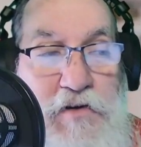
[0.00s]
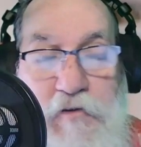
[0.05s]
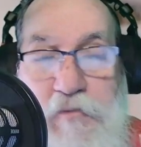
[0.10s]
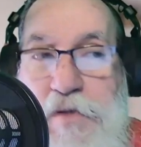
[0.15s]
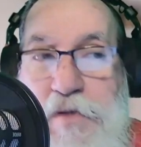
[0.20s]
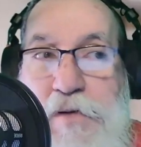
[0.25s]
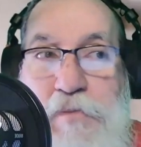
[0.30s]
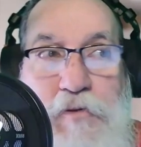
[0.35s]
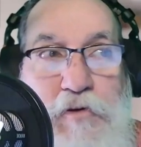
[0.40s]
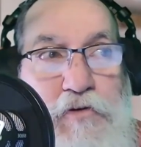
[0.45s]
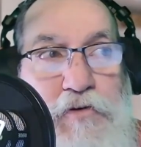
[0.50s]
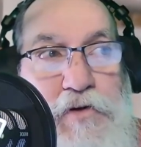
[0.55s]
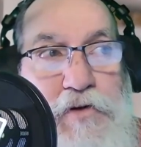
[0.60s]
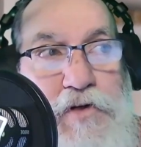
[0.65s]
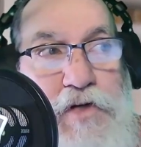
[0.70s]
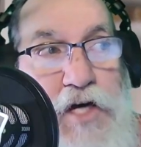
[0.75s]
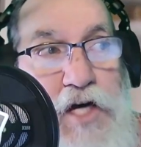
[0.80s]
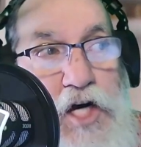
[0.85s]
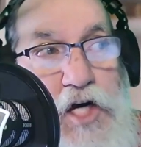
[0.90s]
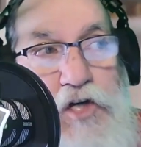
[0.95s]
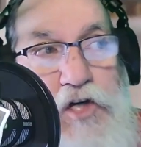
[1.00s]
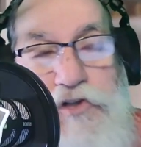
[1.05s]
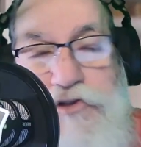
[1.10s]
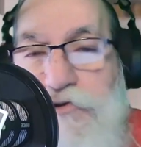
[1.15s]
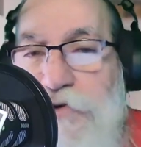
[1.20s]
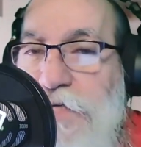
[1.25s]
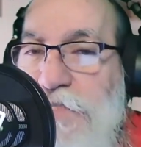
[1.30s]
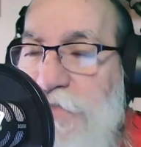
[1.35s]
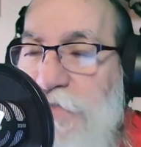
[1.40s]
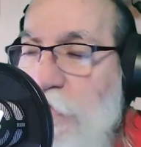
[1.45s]
people are going,
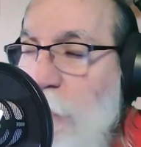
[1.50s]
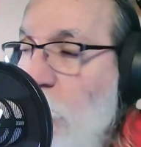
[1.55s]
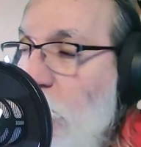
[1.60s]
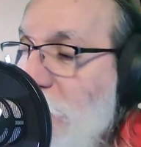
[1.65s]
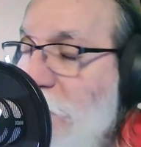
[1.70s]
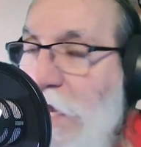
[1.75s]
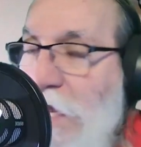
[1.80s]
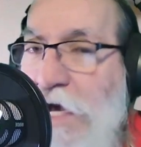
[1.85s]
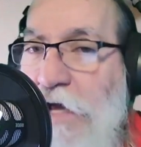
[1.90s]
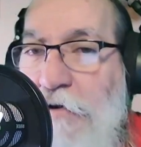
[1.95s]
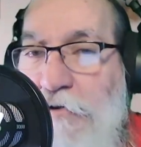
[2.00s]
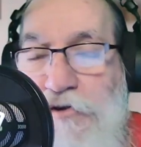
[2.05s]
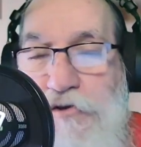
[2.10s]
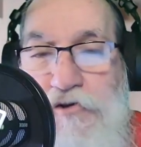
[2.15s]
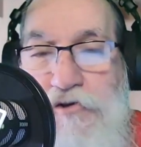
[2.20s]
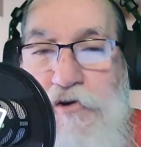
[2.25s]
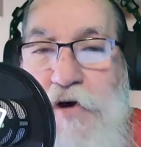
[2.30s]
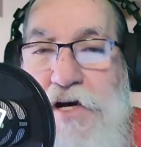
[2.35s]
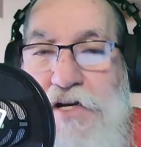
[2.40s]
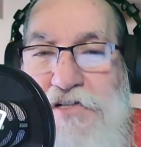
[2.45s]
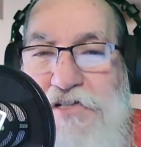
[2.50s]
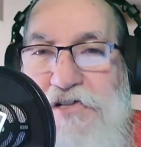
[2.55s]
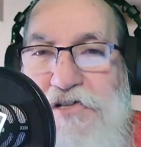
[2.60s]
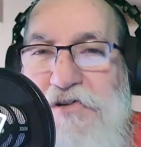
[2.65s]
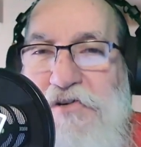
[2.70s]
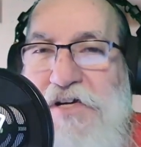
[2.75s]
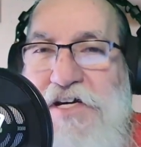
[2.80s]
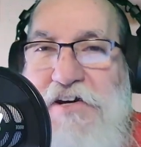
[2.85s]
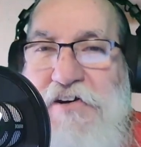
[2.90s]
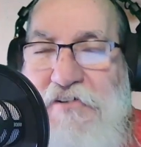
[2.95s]
Tracy, what in the hell are you trying to
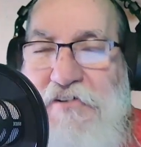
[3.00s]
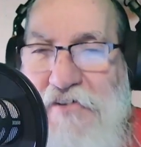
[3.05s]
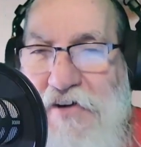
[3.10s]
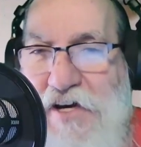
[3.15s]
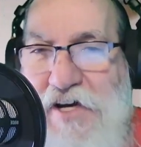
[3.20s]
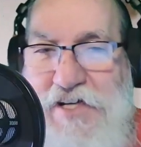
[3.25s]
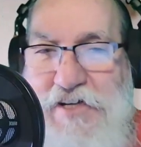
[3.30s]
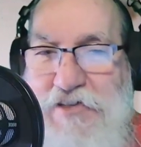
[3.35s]
do here?